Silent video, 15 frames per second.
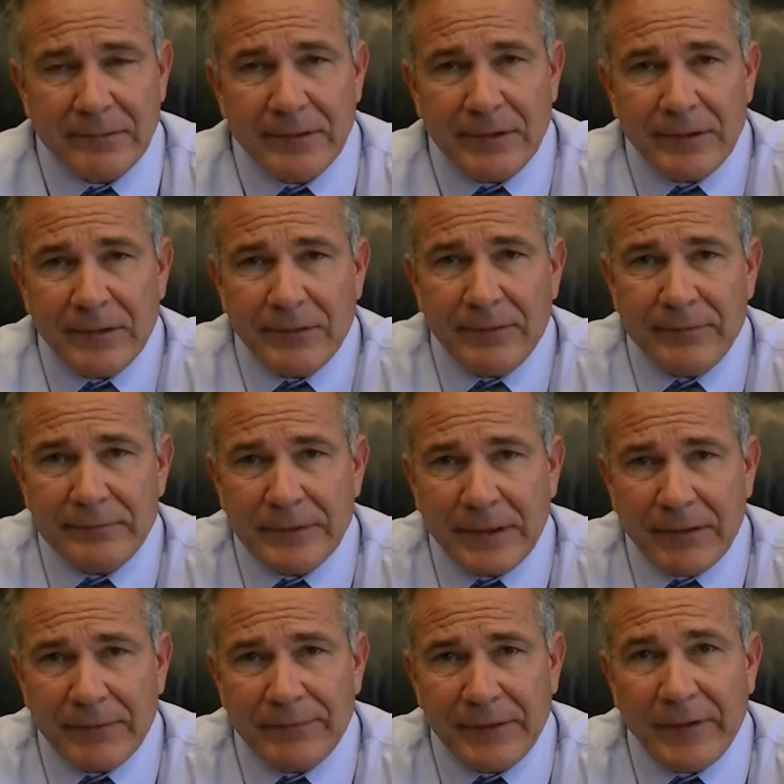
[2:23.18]

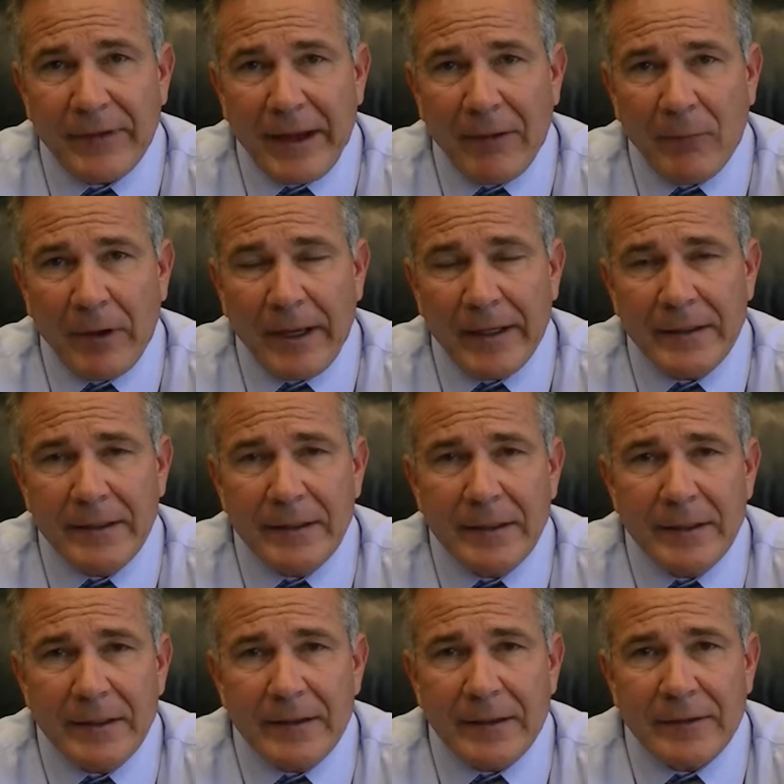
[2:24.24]
to feel that way,
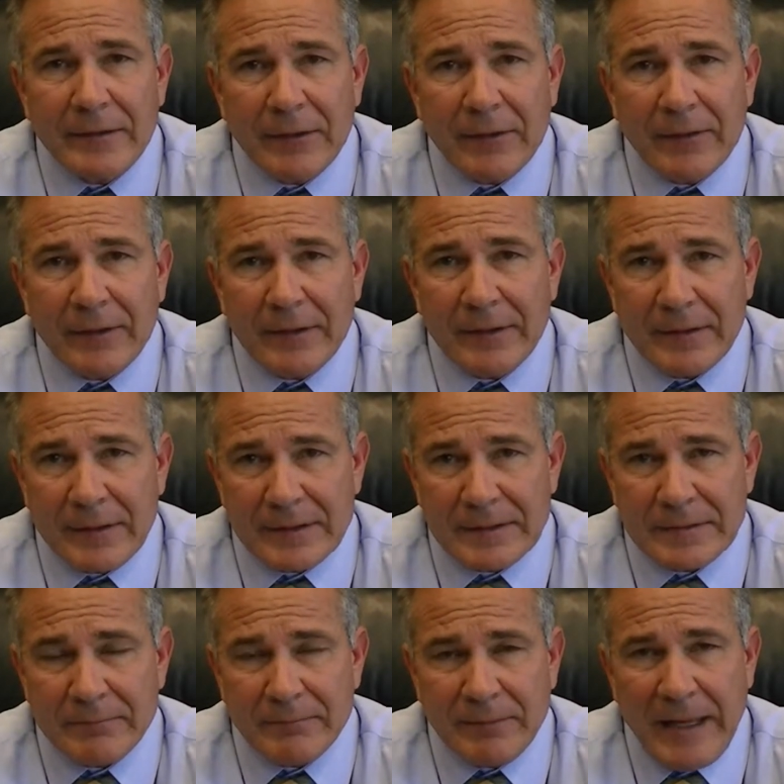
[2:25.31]
that
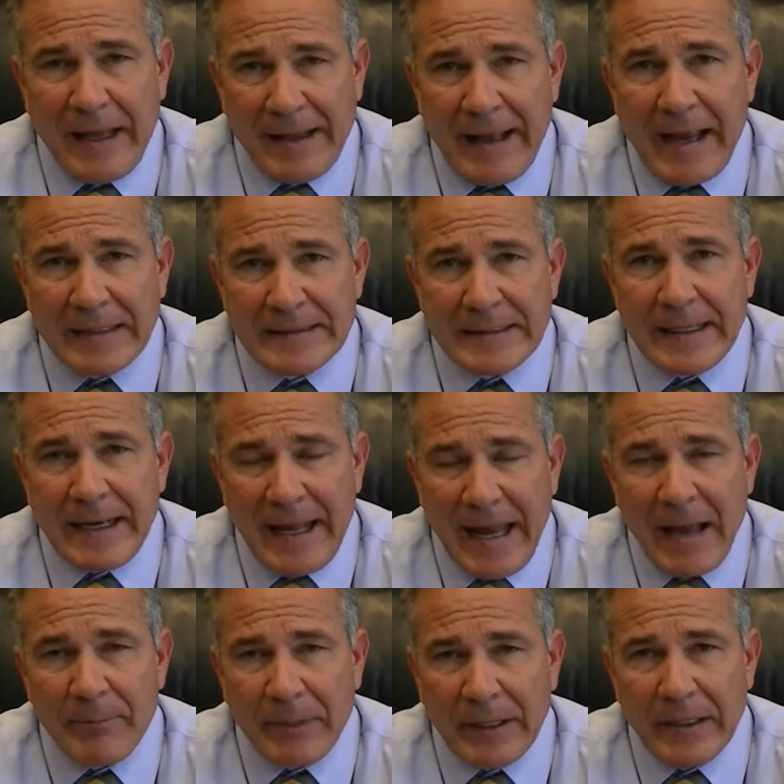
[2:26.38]
this bad accident
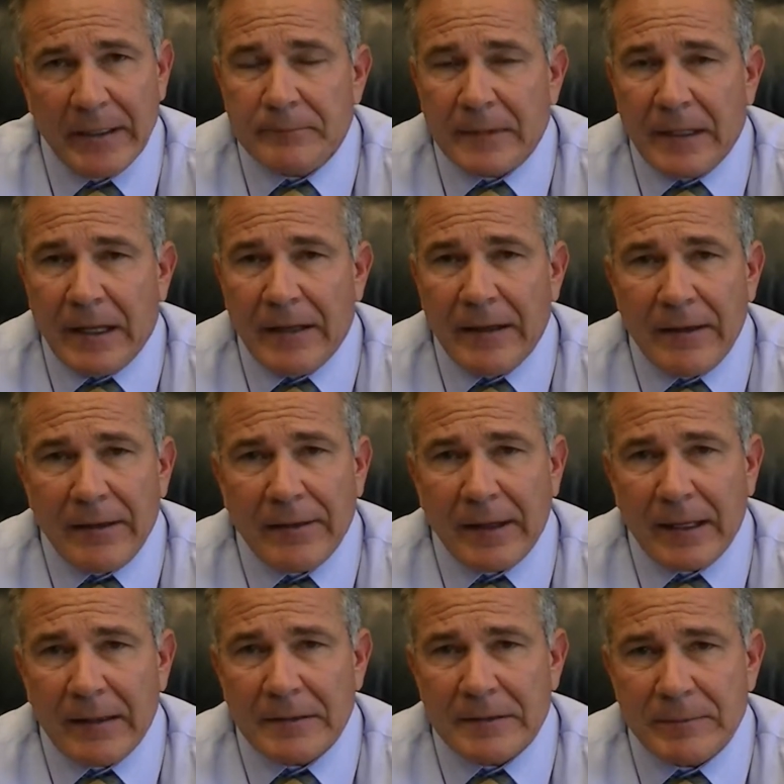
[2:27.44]
happened. Another
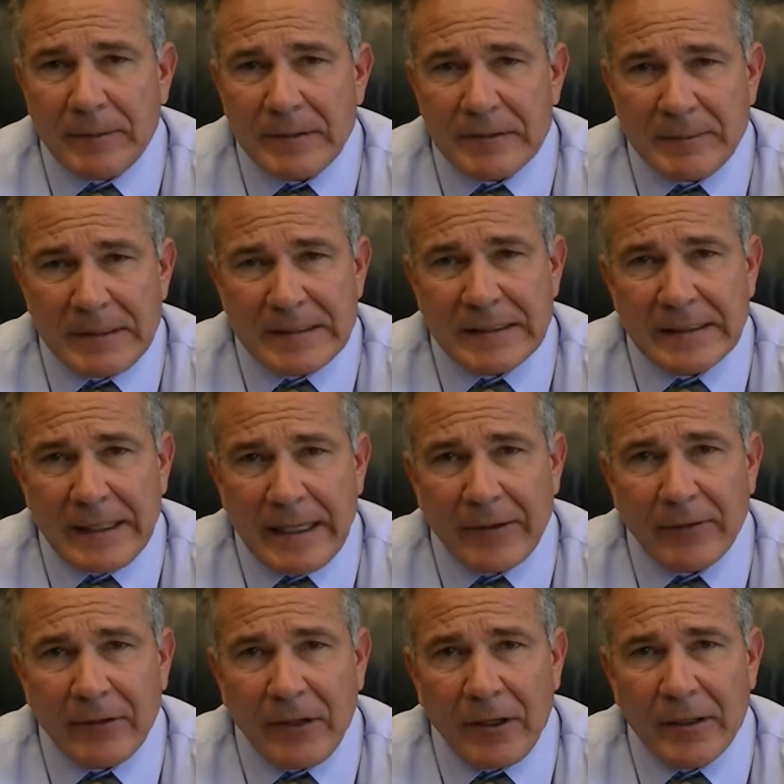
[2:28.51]
thing, especially
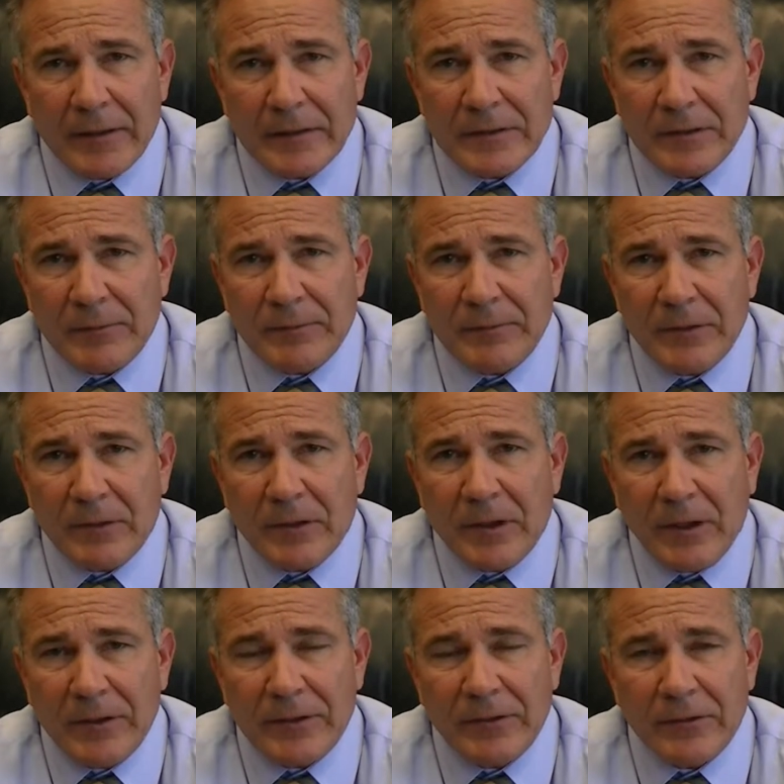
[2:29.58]
later on, is you'll
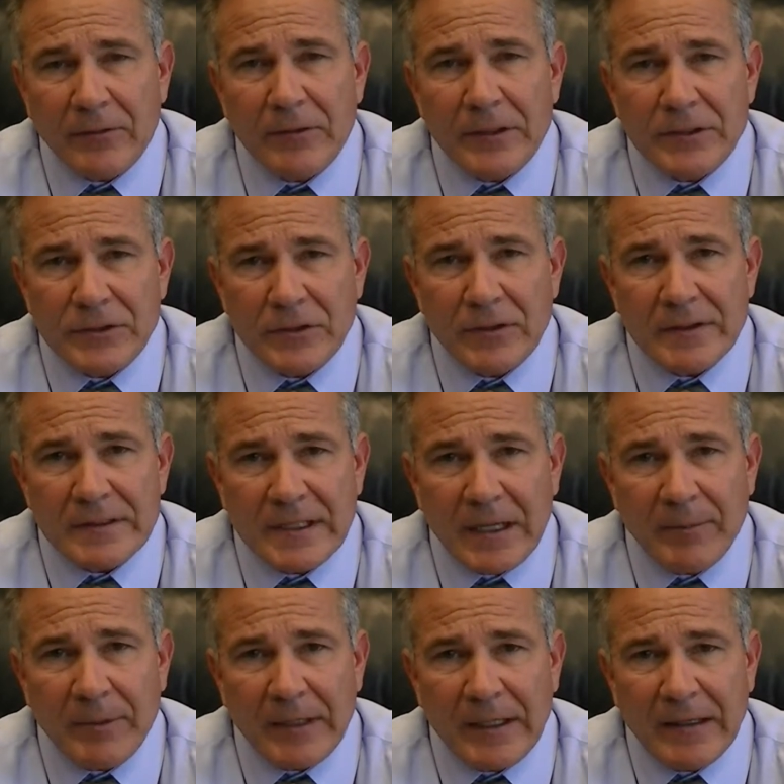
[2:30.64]
call your own insurance
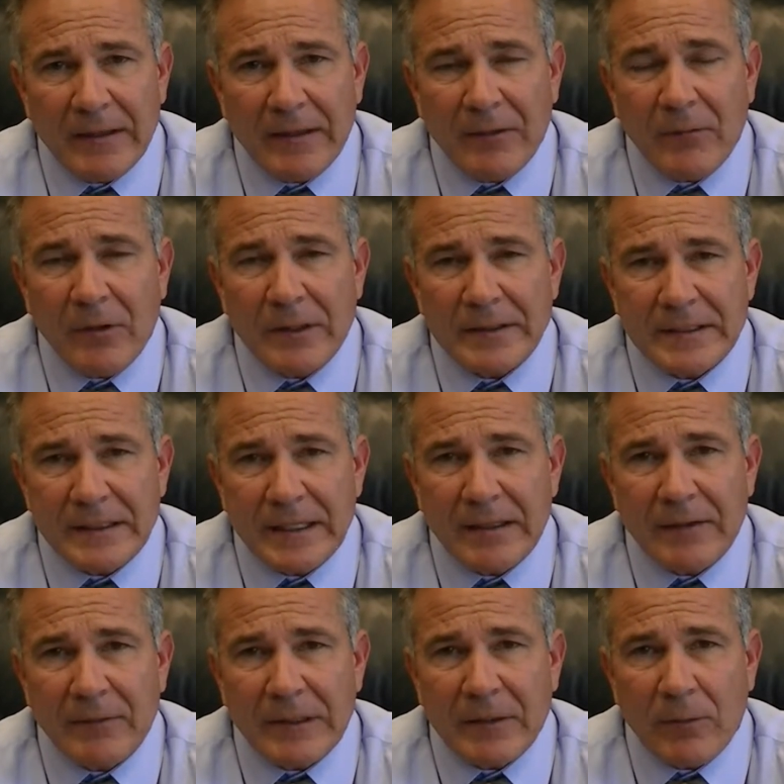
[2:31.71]
company and they'll want to
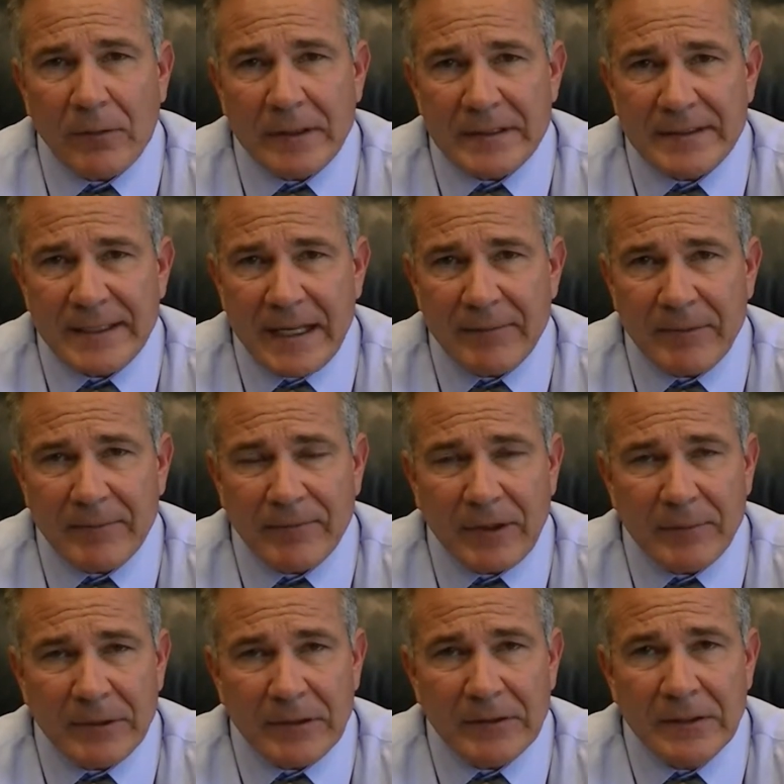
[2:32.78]
get a recorded statement
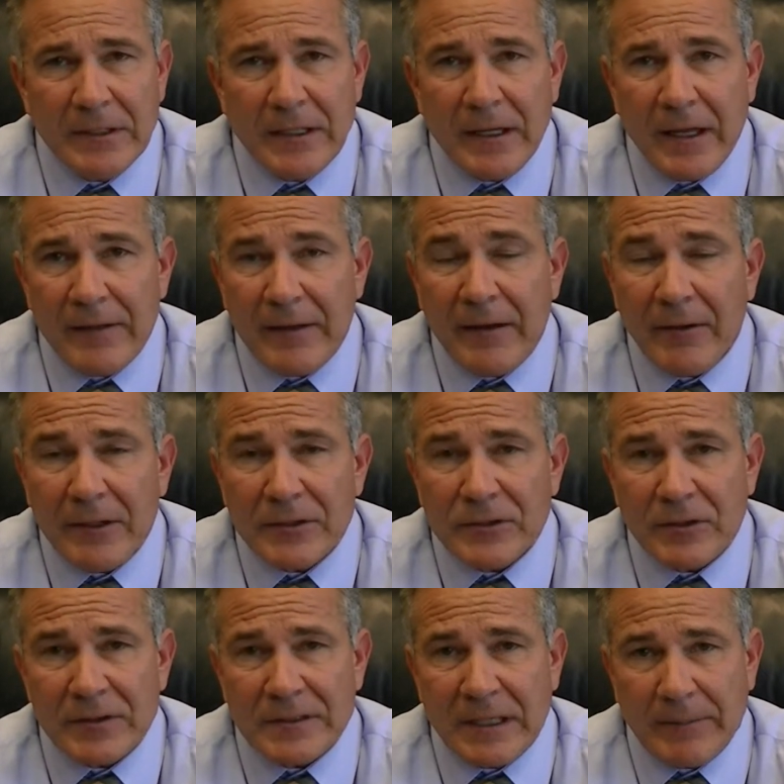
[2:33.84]
from you, and their
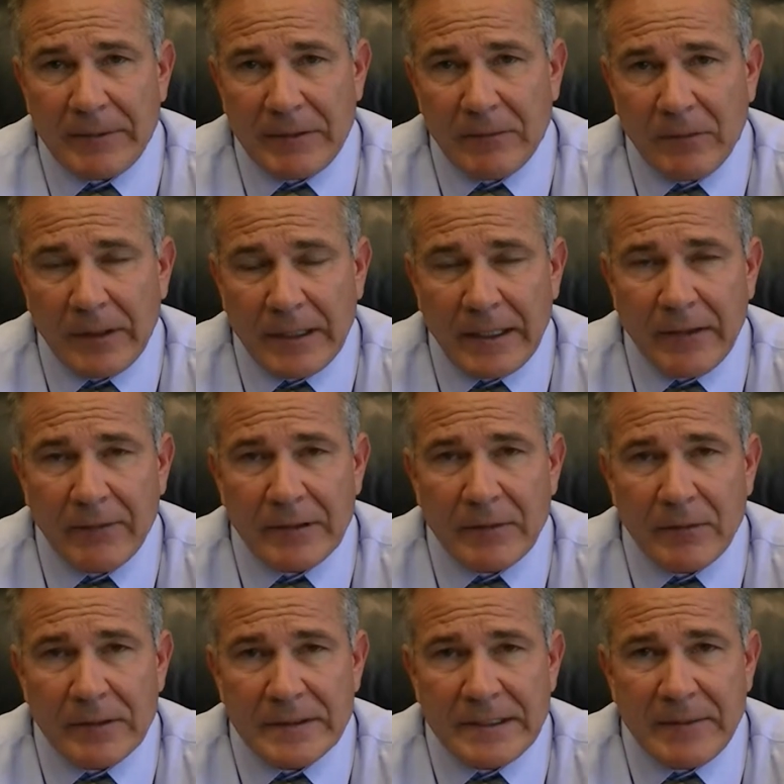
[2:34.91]
insurance company will want to get a
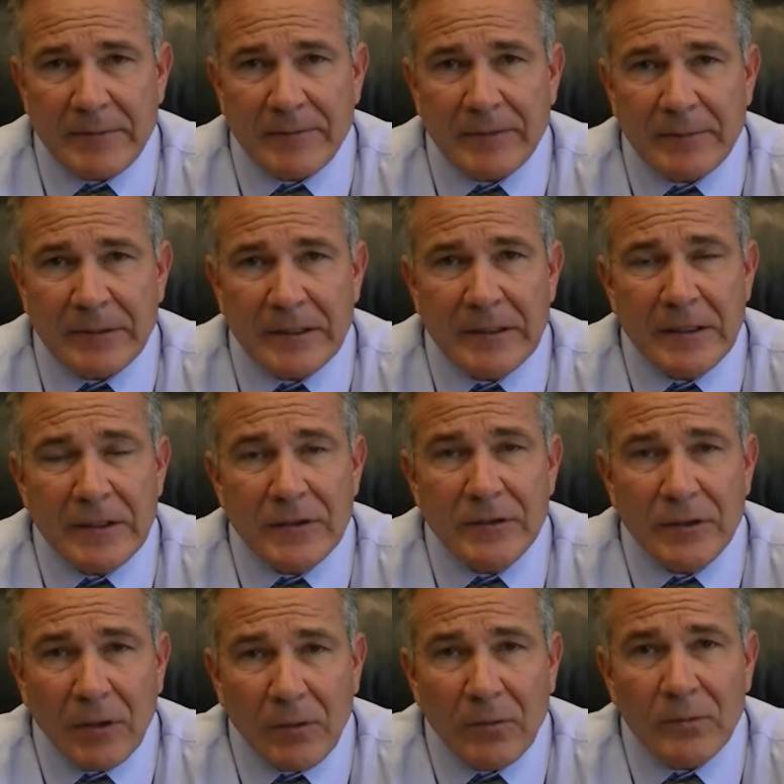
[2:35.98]
recorded statement from you.
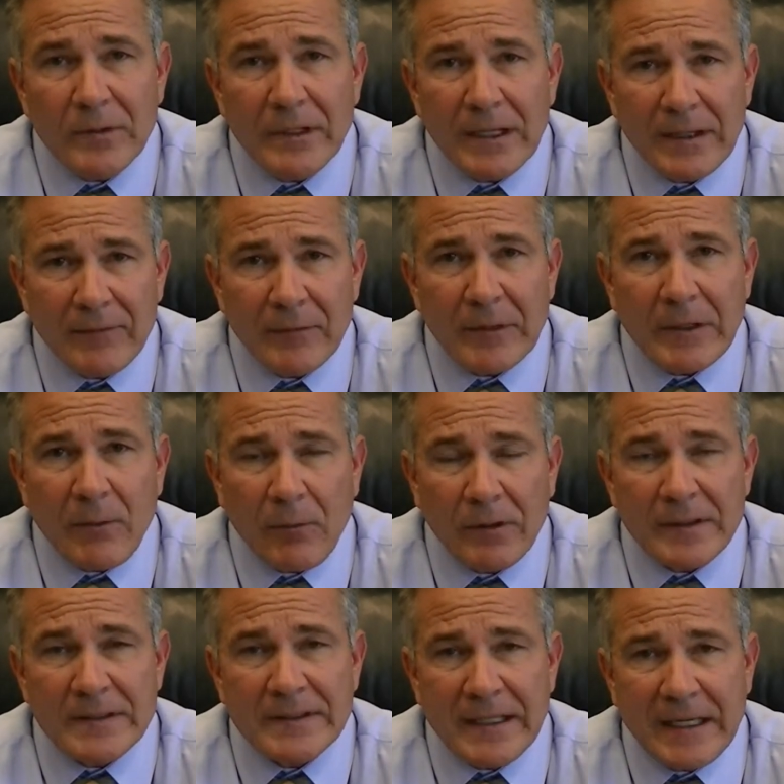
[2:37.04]
Don't give a
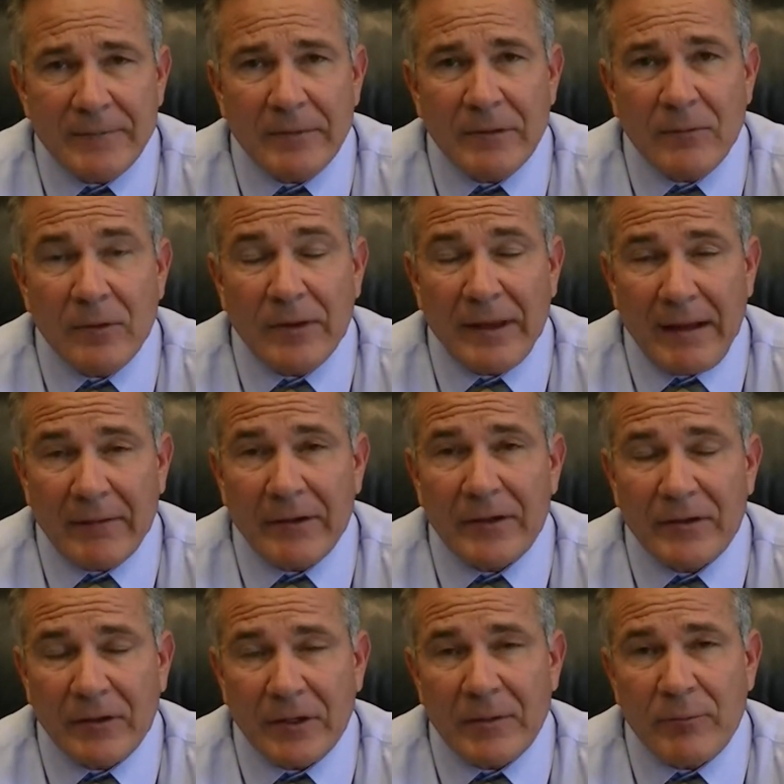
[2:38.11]
recorded statement without
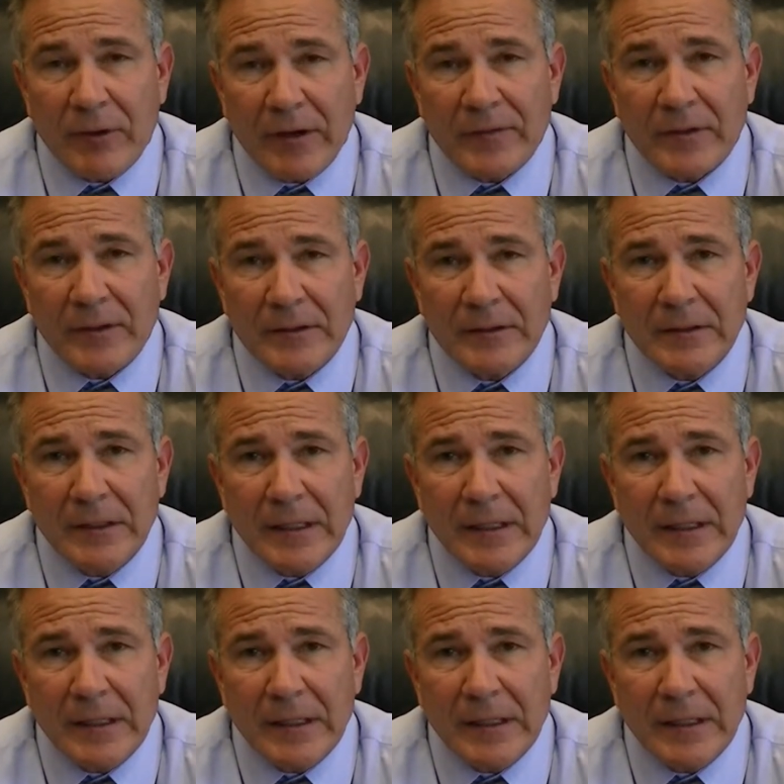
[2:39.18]
an attorney present.